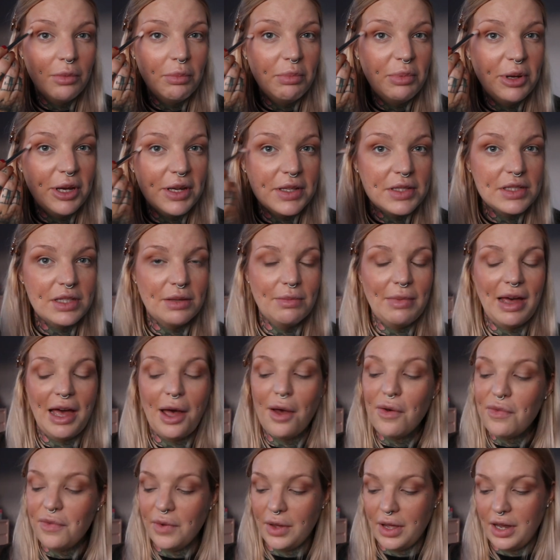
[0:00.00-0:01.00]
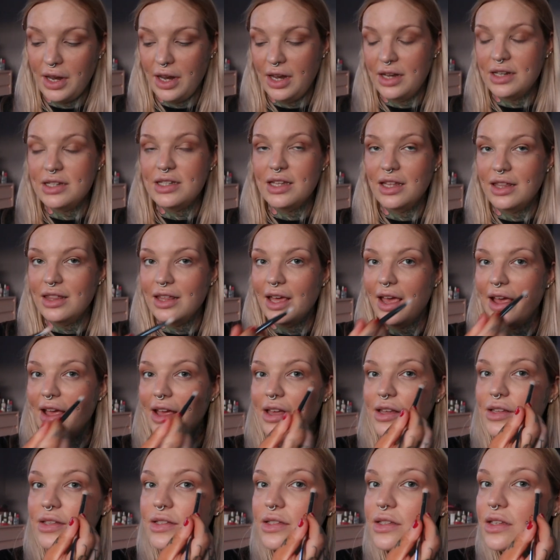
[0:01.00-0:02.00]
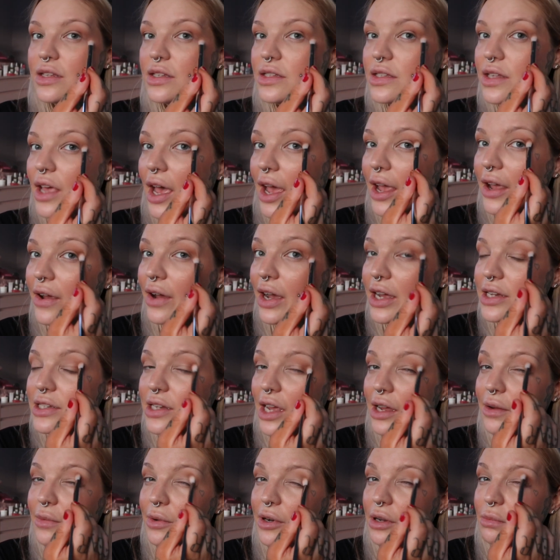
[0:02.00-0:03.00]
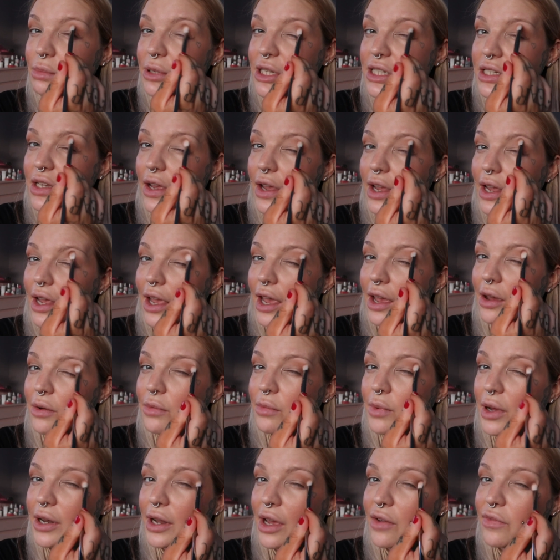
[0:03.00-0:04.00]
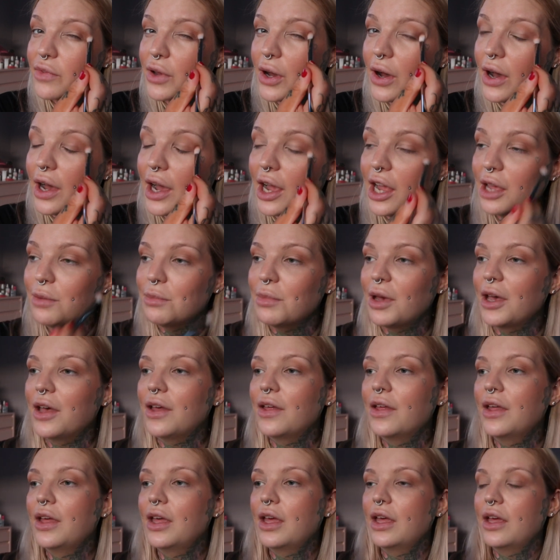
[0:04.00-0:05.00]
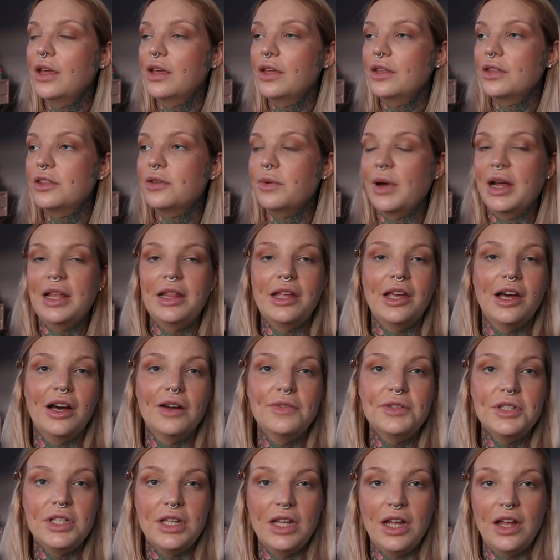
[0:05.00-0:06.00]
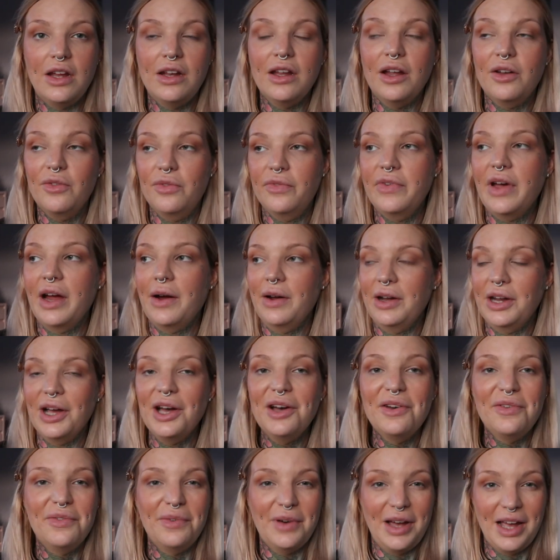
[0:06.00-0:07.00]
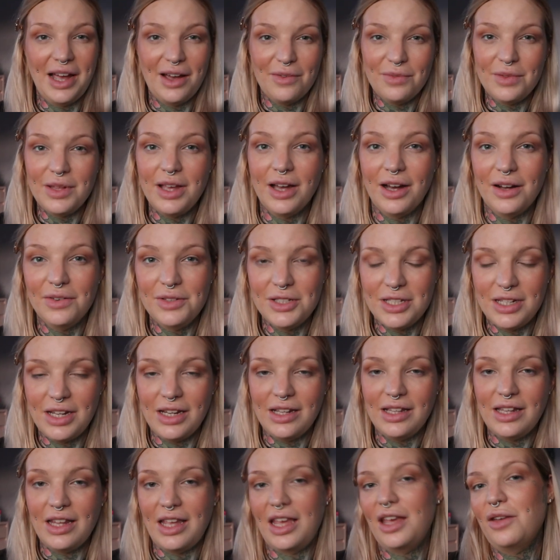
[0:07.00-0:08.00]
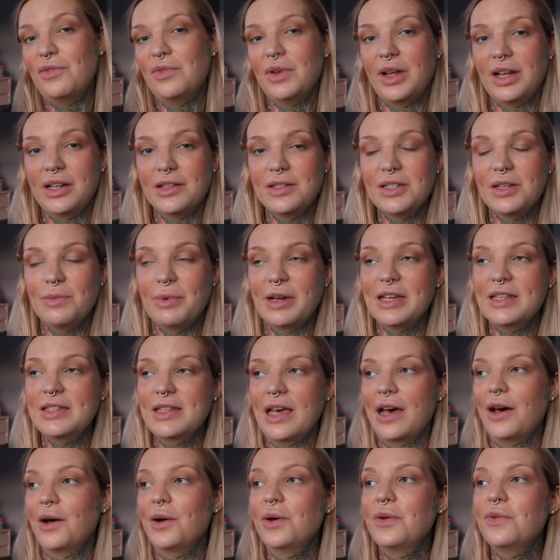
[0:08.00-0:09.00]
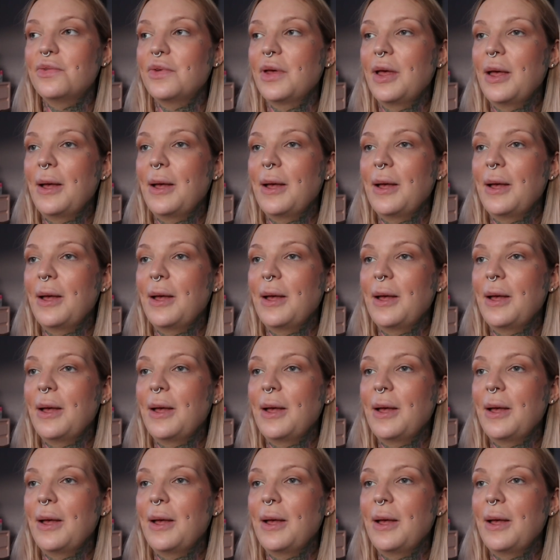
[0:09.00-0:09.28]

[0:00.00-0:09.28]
put some effort into things, so I don't want to be doing it when I've got home at 3 in the afternoon, and fair enough, I have the afternoon and the evening to myself,